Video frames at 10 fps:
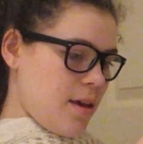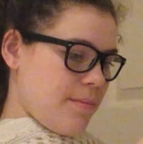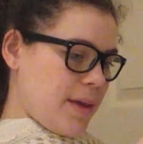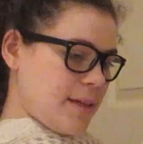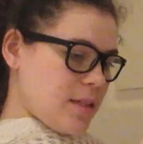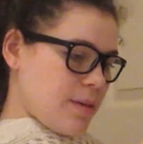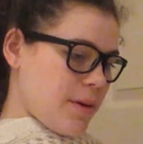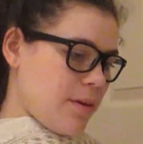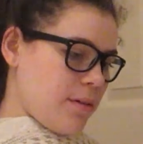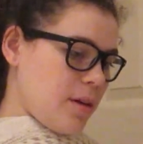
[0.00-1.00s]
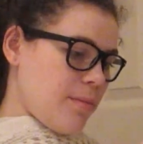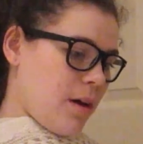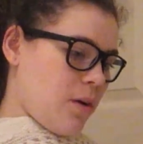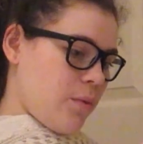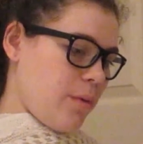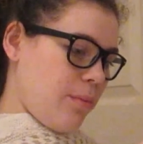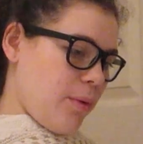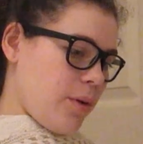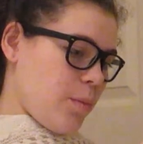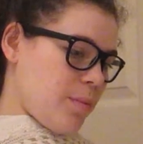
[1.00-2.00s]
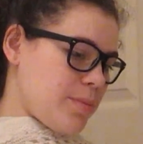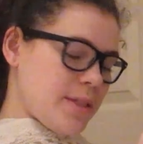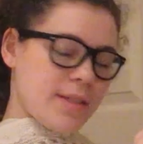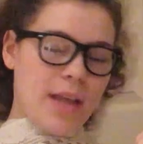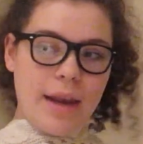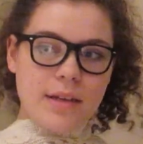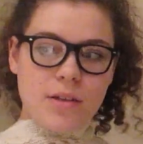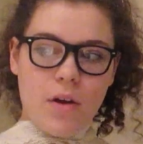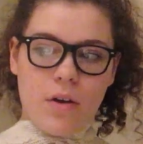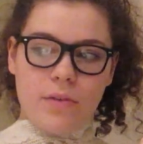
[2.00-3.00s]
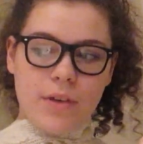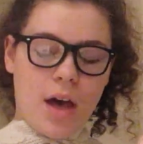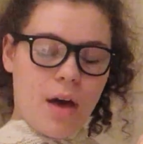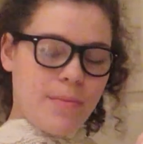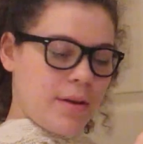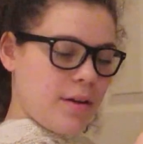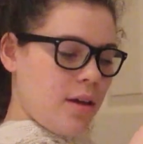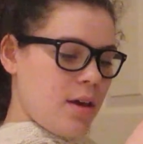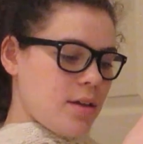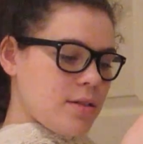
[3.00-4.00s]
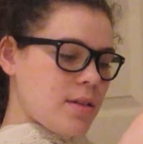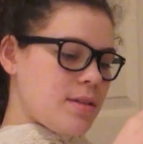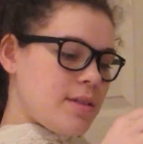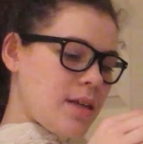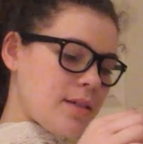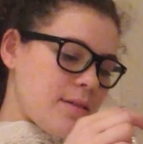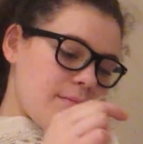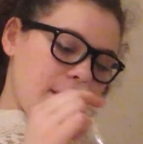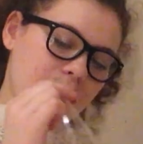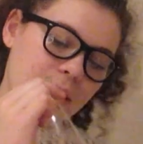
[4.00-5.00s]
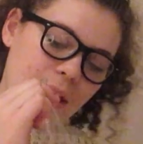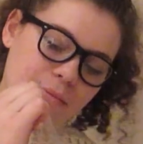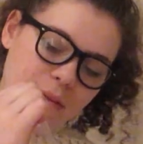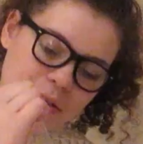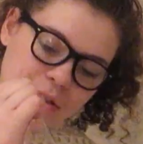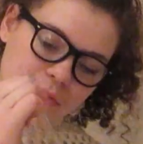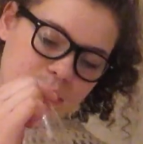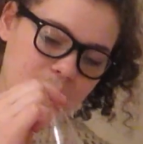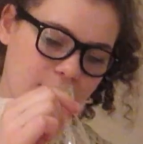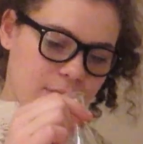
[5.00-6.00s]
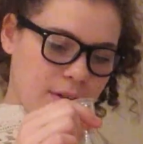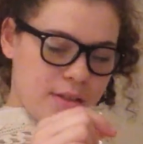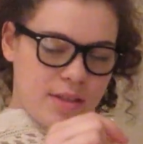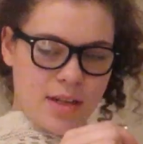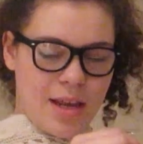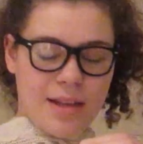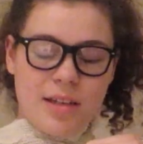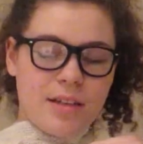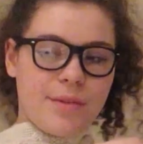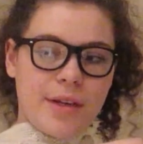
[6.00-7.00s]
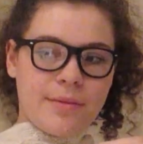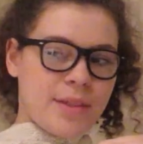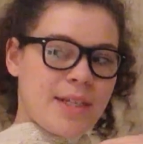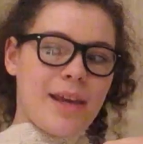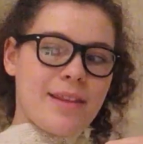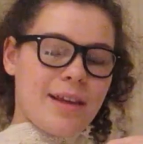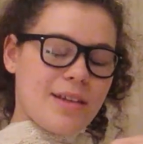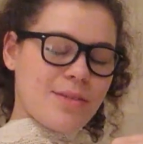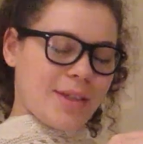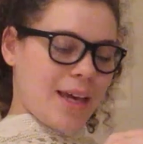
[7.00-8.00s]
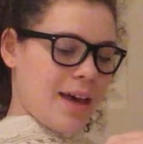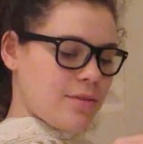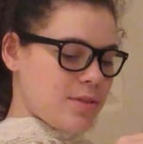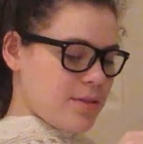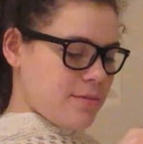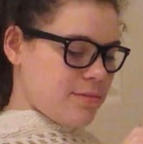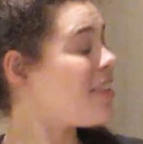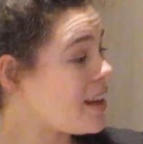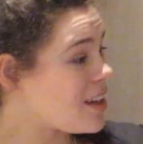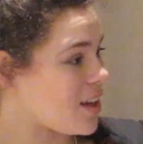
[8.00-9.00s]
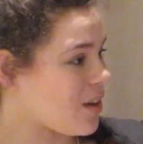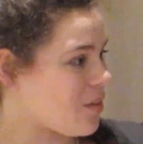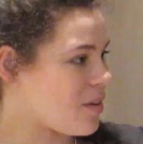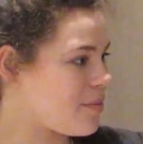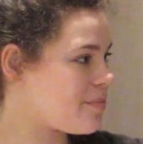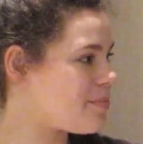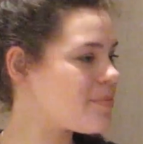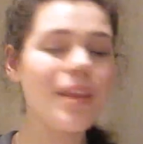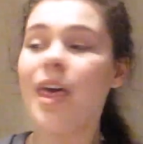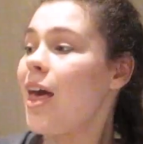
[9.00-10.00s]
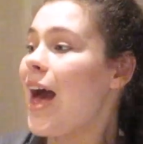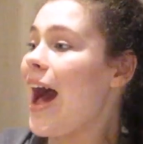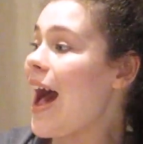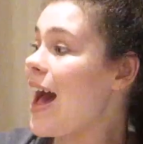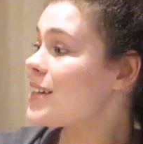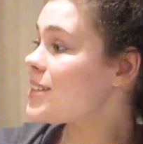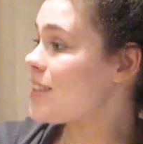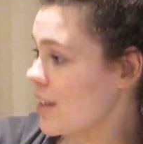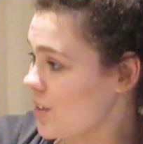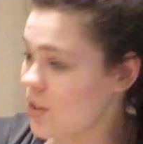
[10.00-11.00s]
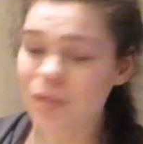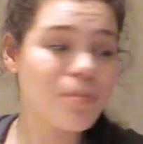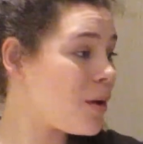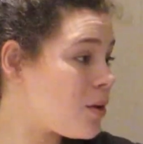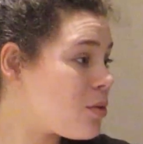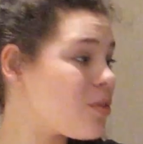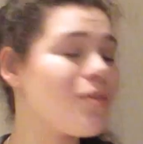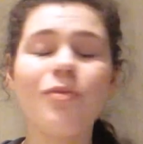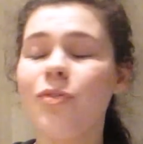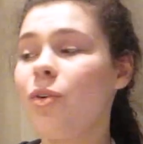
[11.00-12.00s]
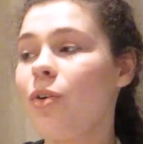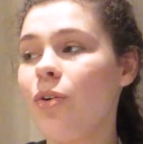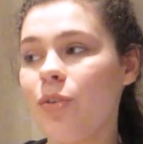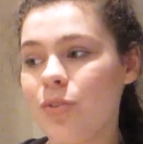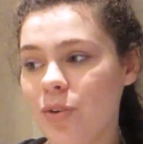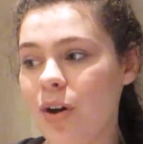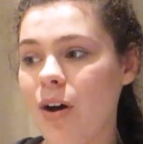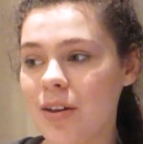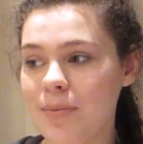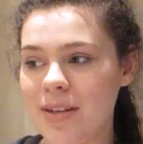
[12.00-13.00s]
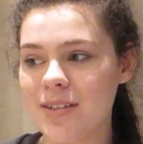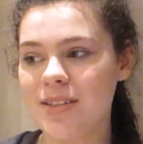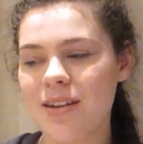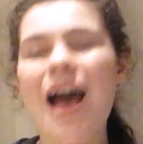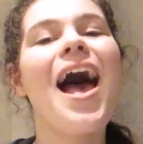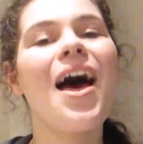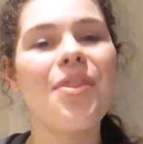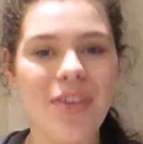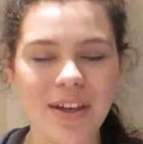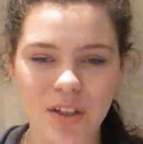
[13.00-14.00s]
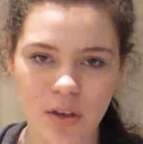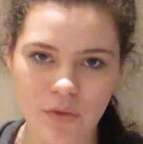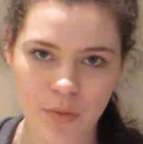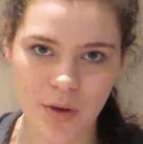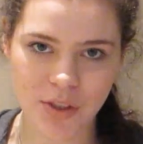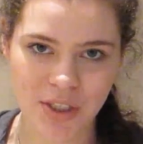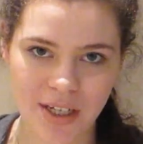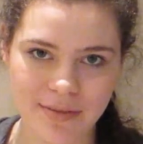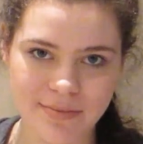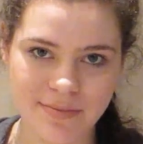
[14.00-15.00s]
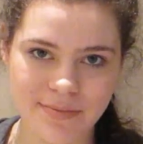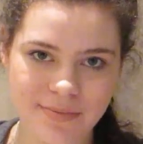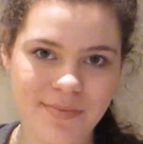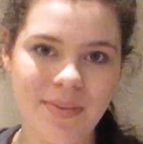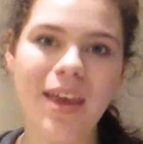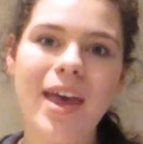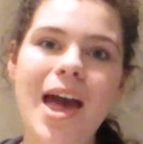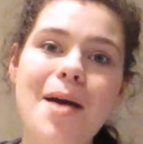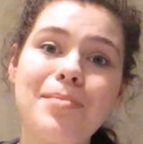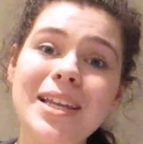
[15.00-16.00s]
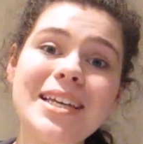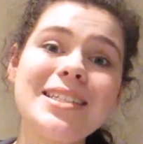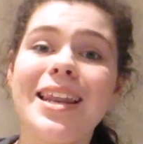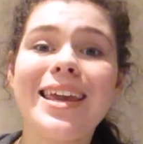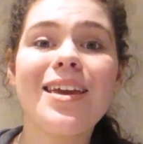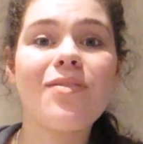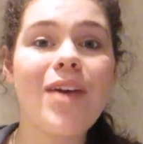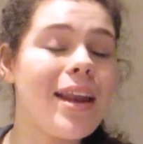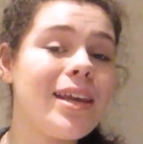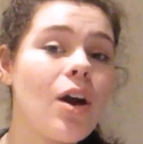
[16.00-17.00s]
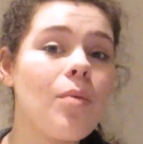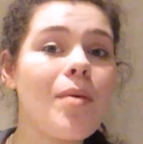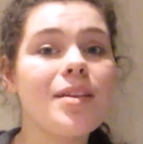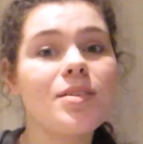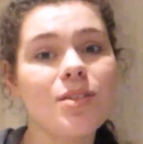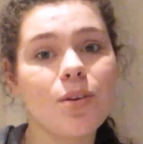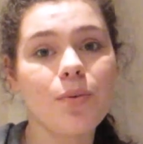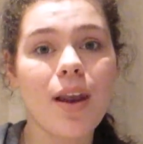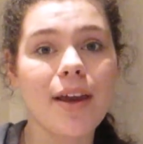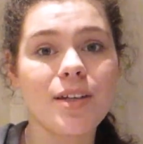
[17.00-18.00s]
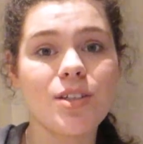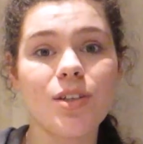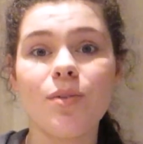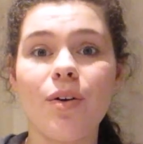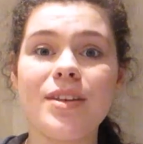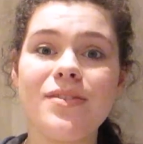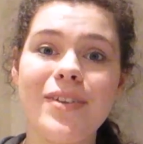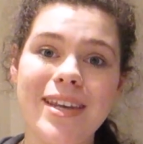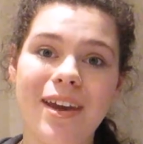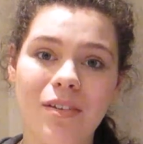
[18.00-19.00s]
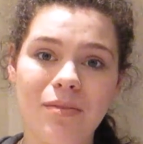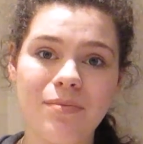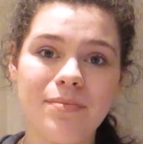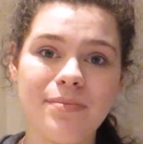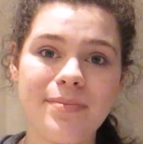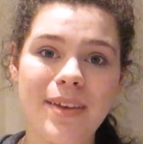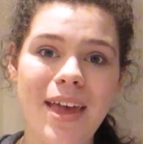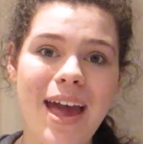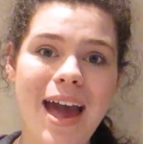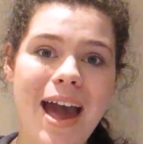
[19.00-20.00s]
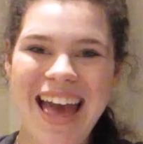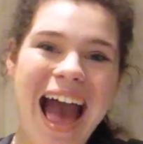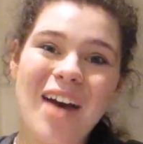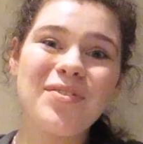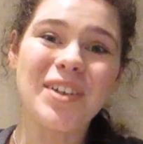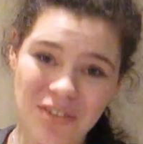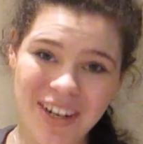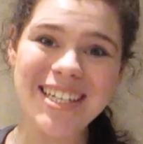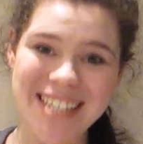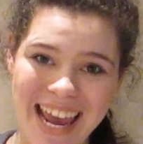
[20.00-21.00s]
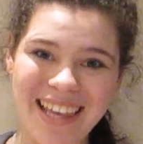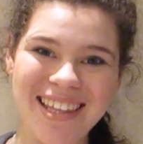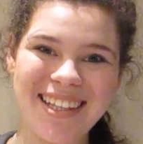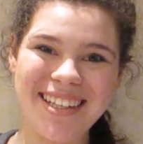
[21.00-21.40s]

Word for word: makes up only about one point one percent of carbon, so it doesn't make that much of a difference. And anyway, we take that into account. Thank you! And thank you both for your arguments, and thank you for watching. Please leave any comments you would like to on this video. Have a great day!